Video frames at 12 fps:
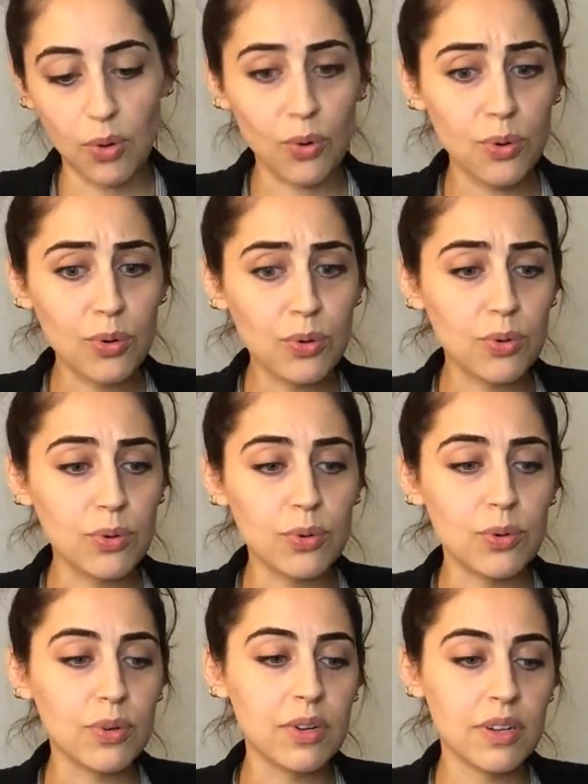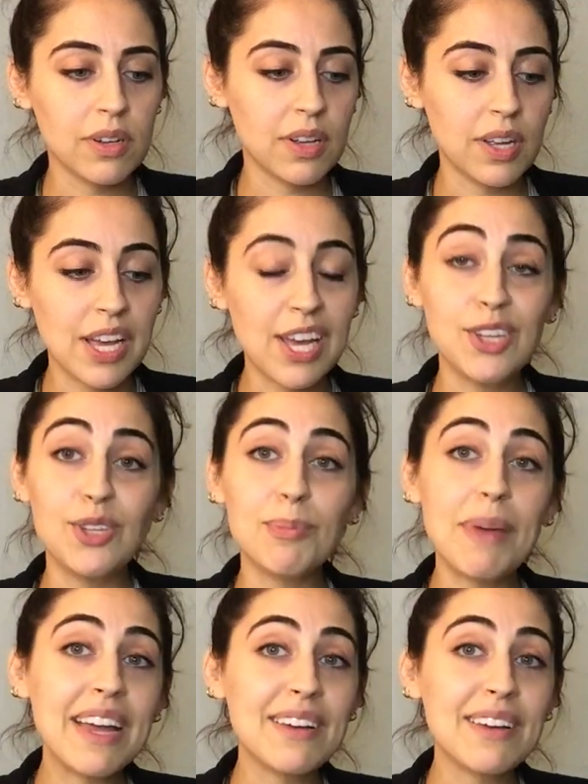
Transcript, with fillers: Ooh, you may